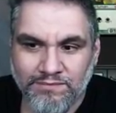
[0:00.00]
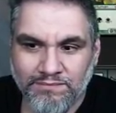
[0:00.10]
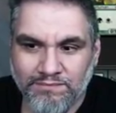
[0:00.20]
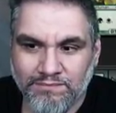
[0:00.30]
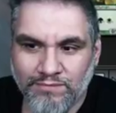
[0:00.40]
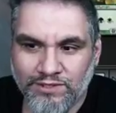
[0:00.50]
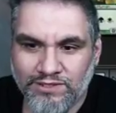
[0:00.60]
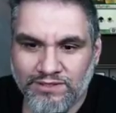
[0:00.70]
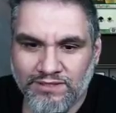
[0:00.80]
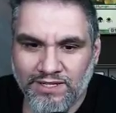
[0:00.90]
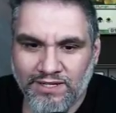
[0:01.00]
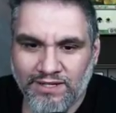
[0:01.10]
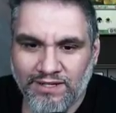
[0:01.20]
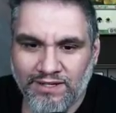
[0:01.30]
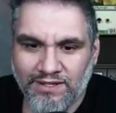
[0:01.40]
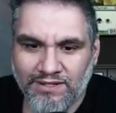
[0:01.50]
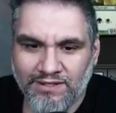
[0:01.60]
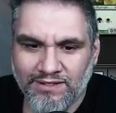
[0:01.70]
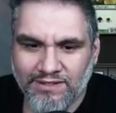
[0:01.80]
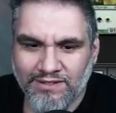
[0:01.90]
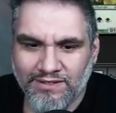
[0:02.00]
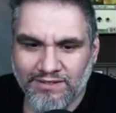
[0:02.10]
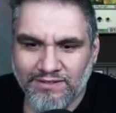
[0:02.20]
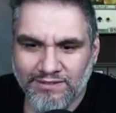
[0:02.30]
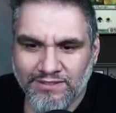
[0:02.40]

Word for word: Mm, what you say?